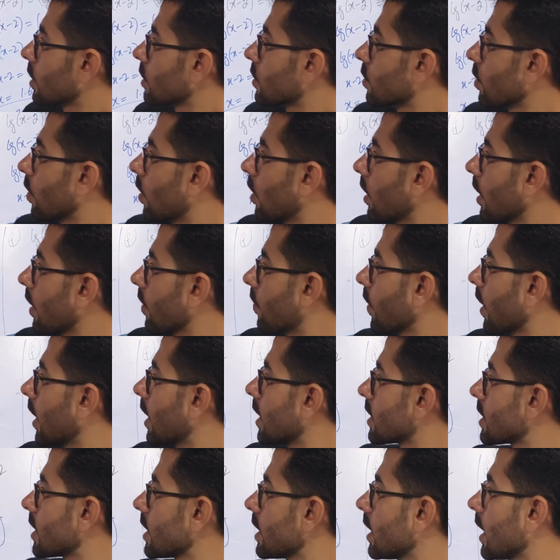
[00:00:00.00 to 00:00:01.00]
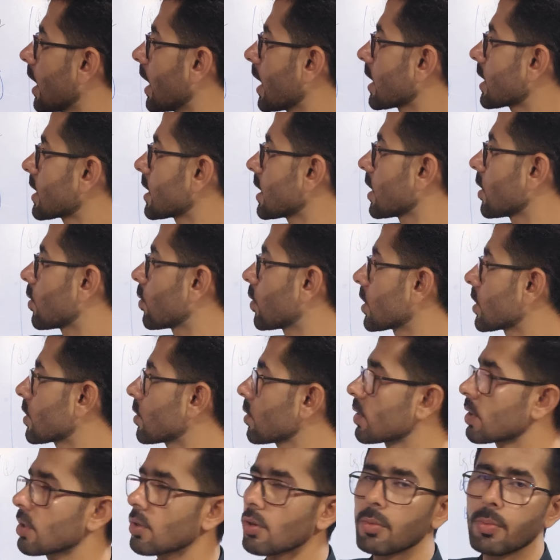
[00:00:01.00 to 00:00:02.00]
So if LG x equals
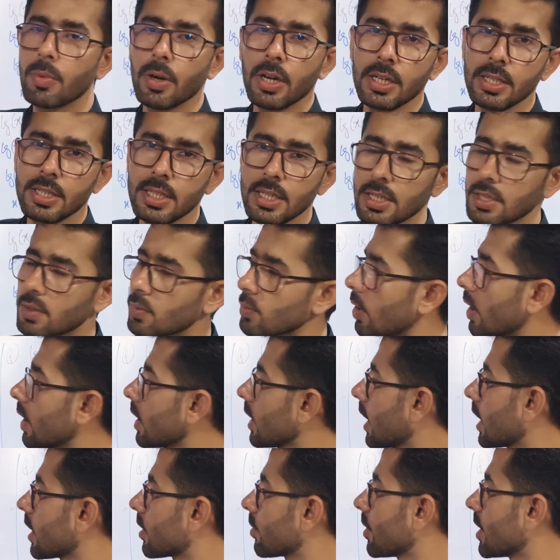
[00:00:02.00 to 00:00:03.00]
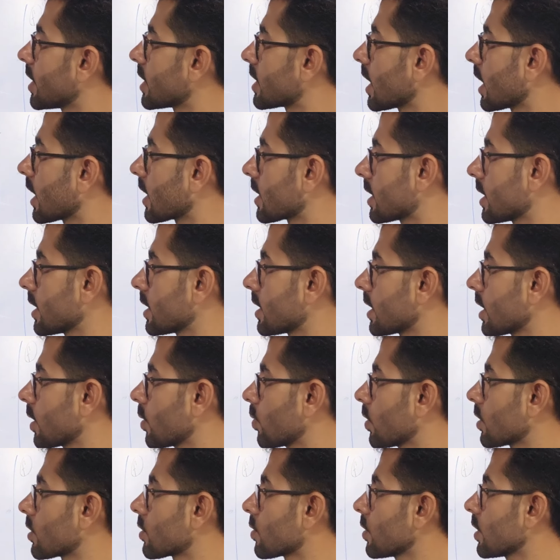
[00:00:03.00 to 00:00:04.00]
to 0.61, that means x is
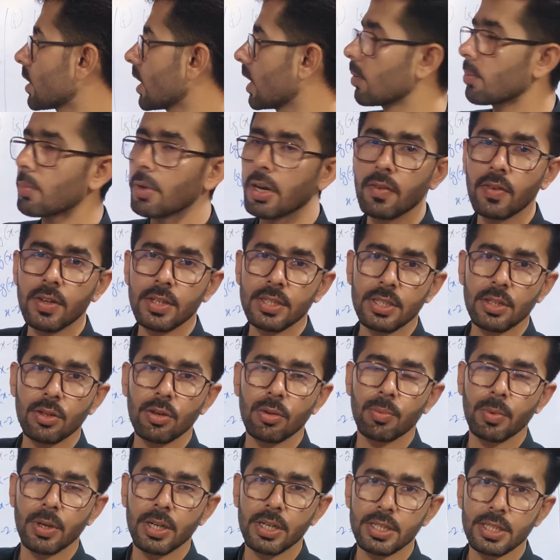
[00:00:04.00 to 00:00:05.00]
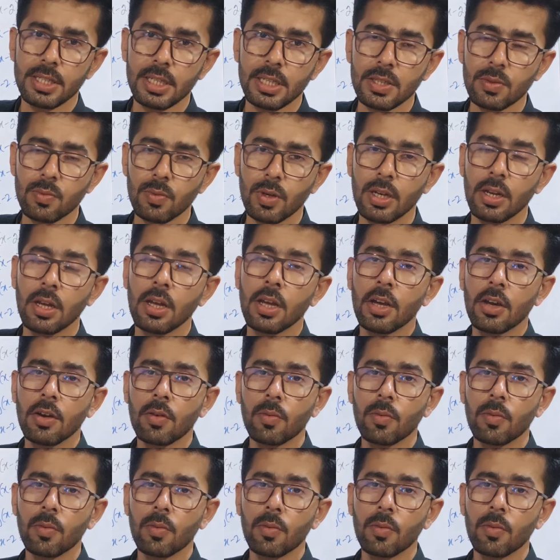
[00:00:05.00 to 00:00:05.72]
equals to 10 power 0.61.